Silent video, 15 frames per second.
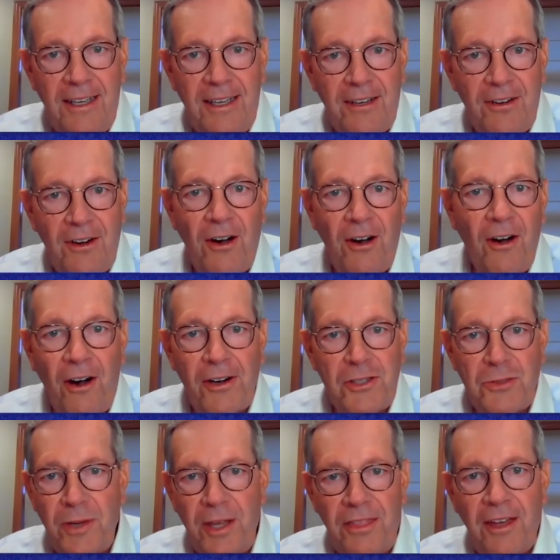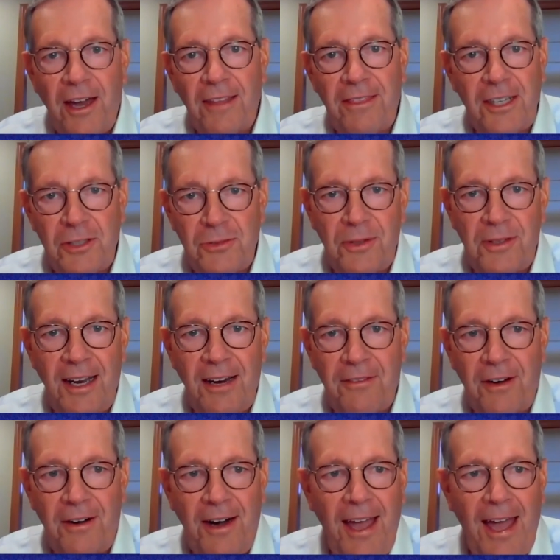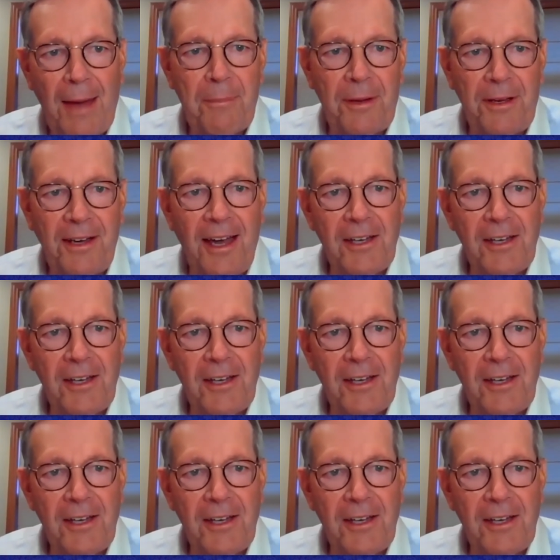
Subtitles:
in our hearts we thought this would never happen,